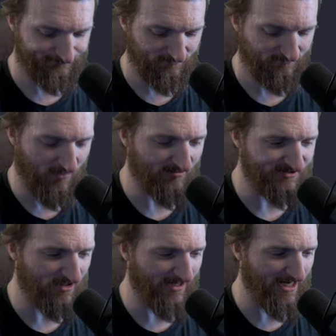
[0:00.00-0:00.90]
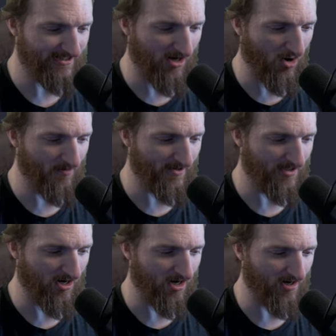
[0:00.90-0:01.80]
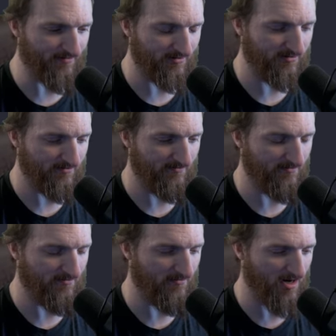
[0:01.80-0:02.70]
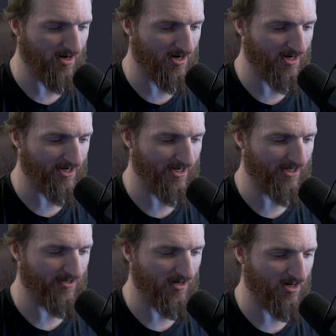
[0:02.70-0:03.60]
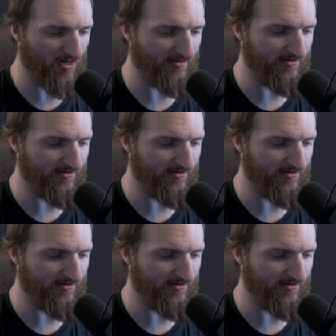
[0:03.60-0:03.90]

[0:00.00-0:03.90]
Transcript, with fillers: But let's go ahead and open up my uh,